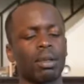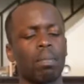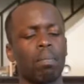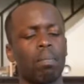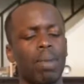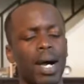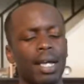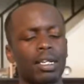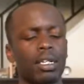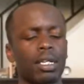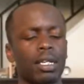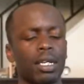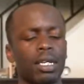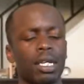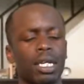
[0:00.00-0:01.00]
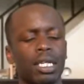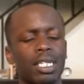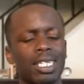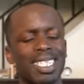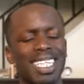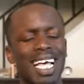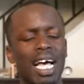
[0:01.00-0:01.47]
But,
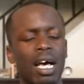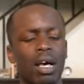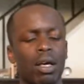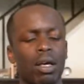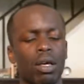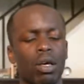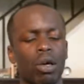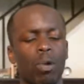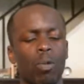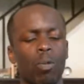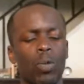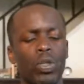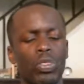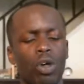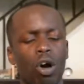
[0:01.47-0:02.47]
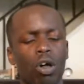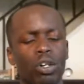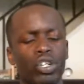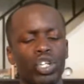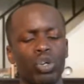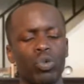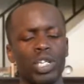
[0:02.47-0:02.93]
sir, with
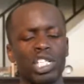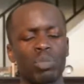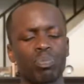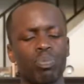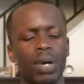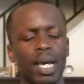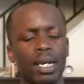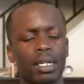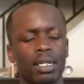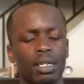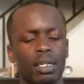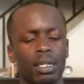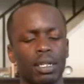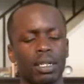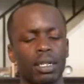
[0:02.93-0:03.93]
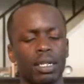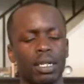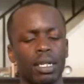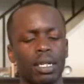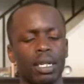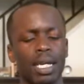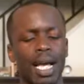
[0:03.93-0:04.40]
all due respect,
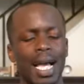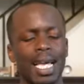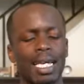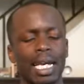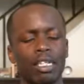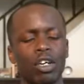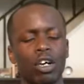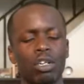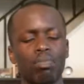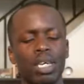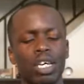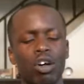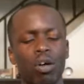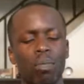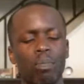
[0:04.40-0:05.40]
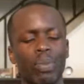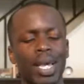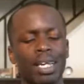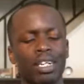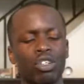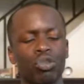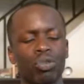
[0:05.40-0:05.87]
I cannot be
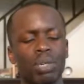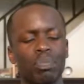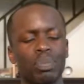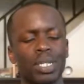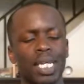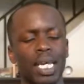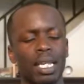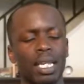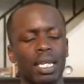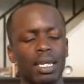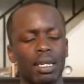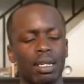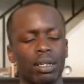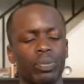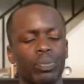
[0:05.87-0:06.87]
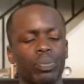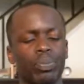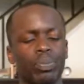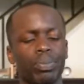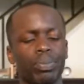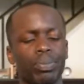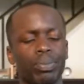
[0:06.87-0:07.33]
compared to Rip Taylor.
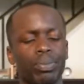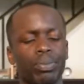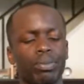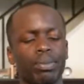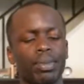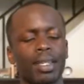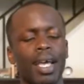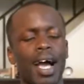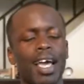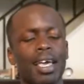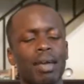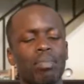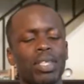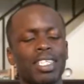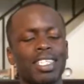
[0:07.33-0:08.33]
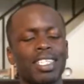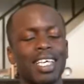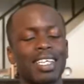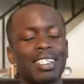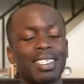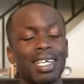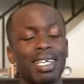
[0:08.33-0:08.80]
I am the
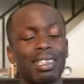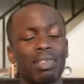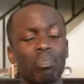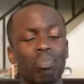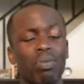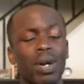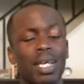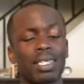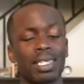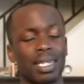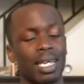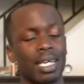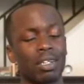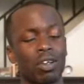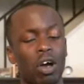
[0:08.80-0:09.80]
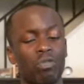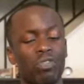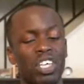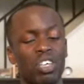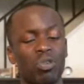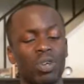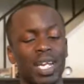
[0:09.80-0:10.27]
16th president of
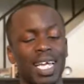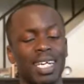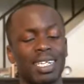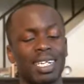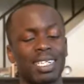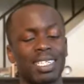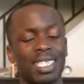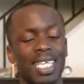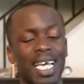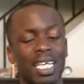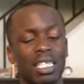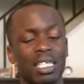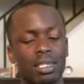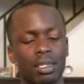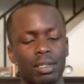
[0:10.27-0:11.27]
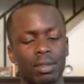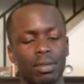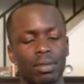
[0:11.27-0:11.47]
the United States.